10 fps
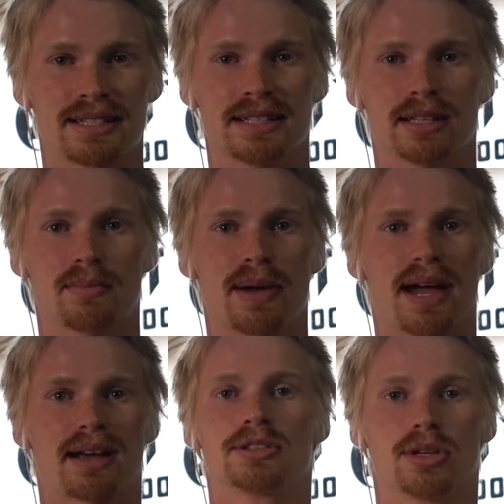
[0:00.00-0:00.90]
in the
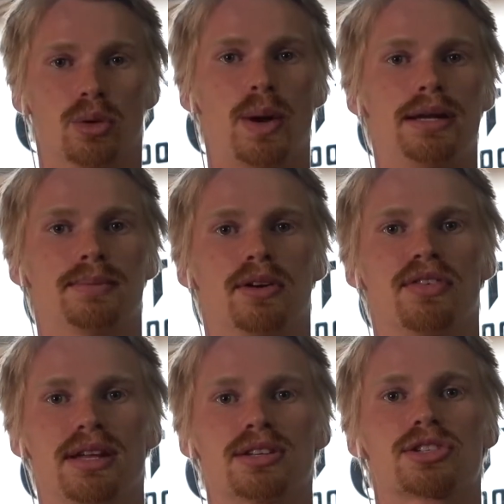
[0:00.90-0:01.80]
back. So the way to
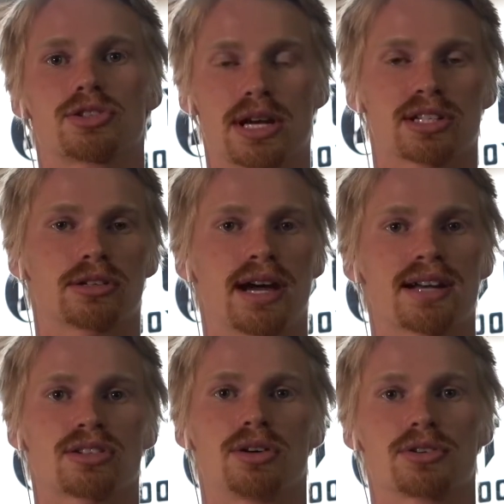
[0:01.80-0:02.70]
prevent stress
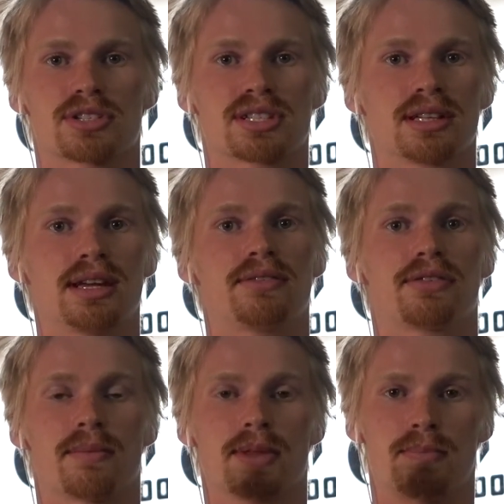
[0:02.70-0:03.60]
cracks on your slit
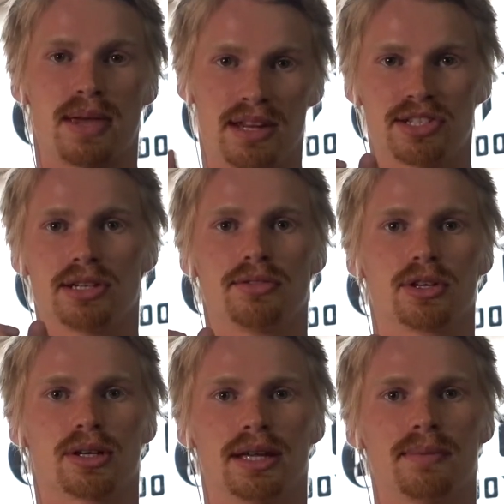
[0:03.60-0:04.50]
from the pinching of
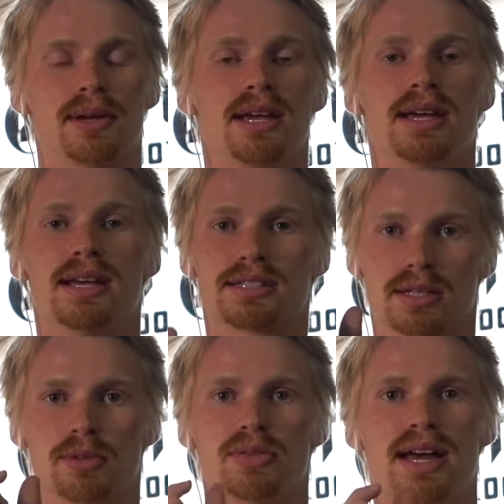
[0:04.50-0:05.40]
your clamp is
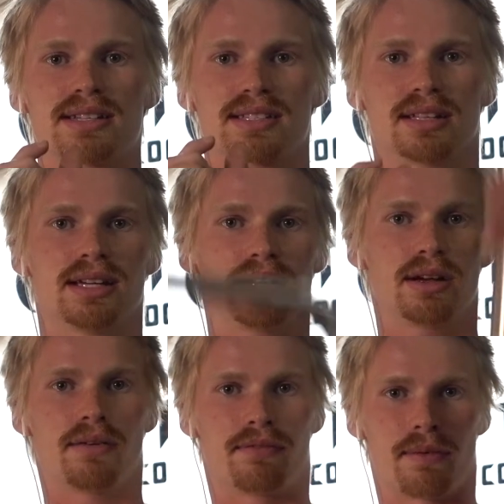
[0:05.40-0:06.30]
to move that slit
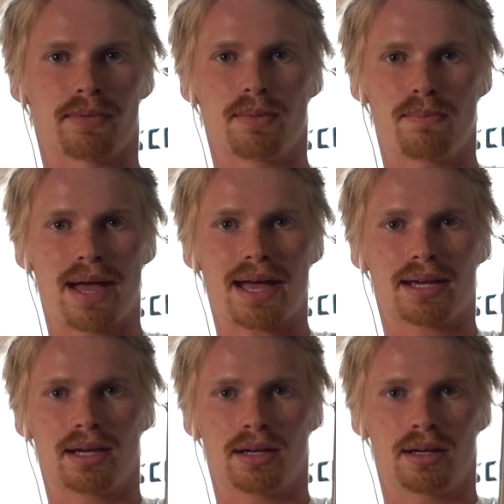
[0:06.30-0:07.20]
from the
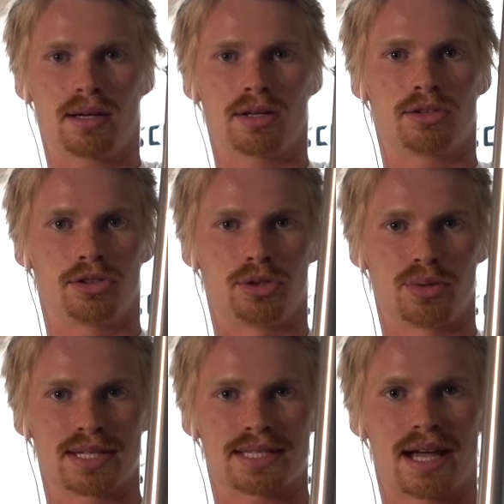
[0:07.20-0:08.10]
back to
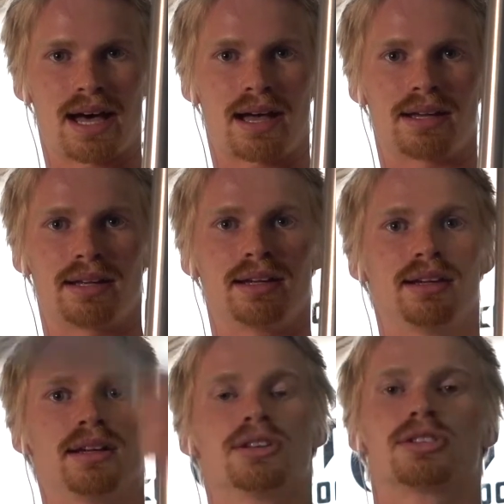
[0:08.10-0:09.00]
the side.
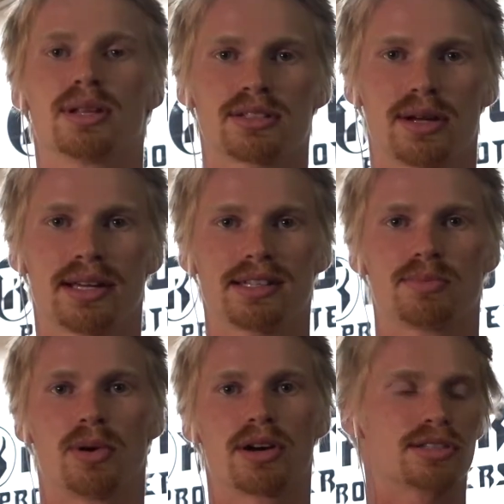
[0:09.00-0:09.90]
So let's go and get these
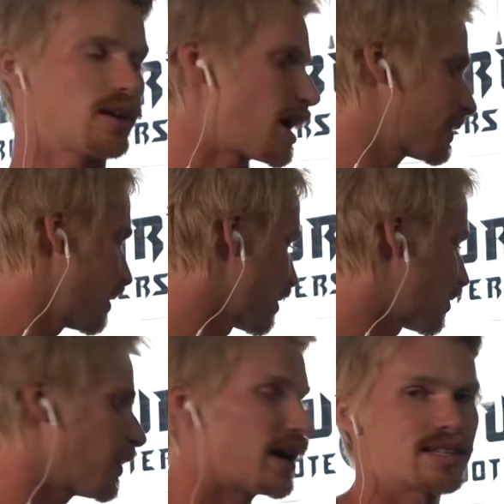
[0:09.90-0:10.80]
bars locked into this
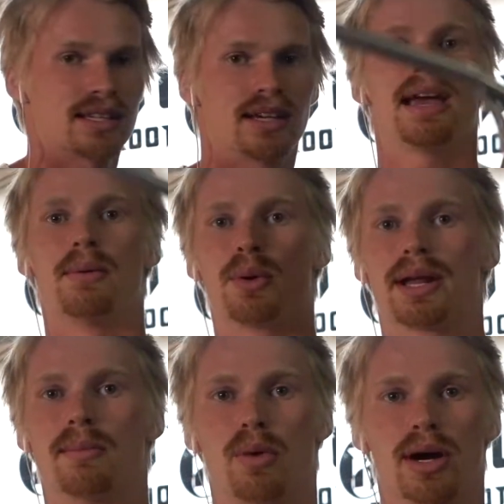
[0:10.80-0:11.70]
vise and we'll
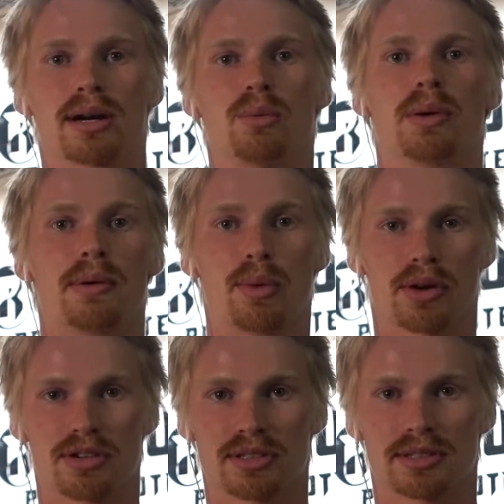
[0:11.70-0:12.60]
get a mark where we want
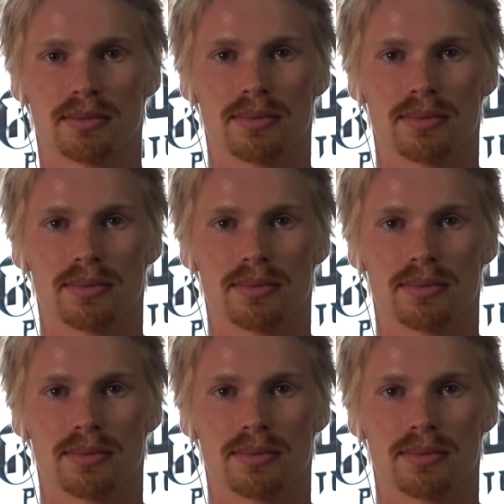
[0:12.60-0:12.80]
our slit to